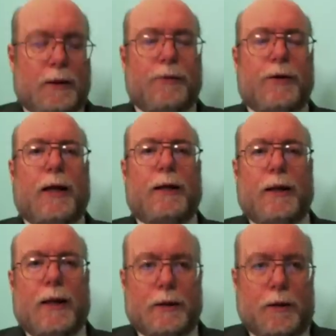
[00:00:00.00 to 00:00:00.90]
the dividend
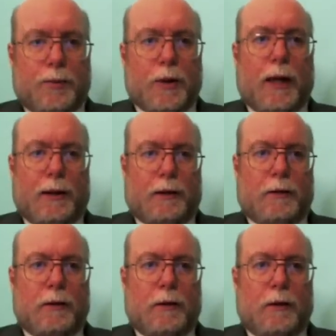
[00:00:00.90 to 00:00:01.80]
against the price,
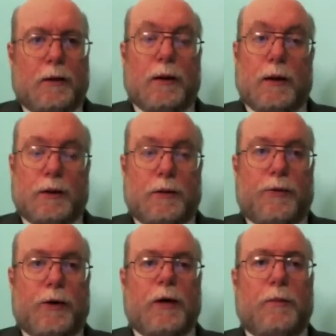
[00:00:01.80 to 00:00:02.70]
is a
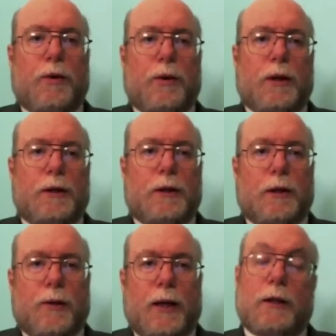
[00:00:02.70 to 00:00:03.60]
very important
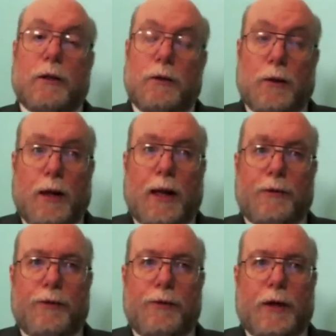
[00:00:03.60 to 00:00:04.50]
consideration to a
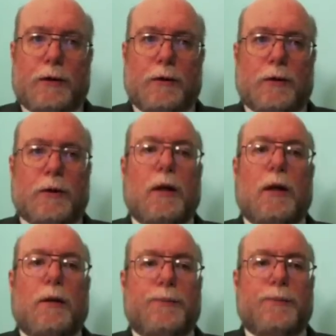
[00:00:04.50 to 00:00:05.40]
lot of investors.
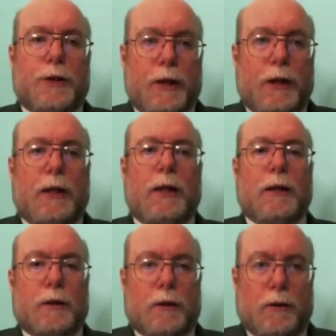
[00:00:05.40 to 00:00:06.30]

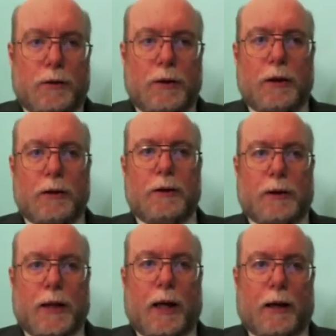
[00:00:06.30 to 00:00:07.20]
GE is a good
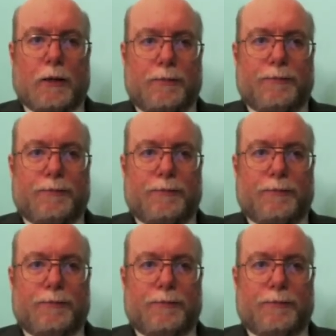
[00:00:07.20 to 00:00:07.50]
yielding stock.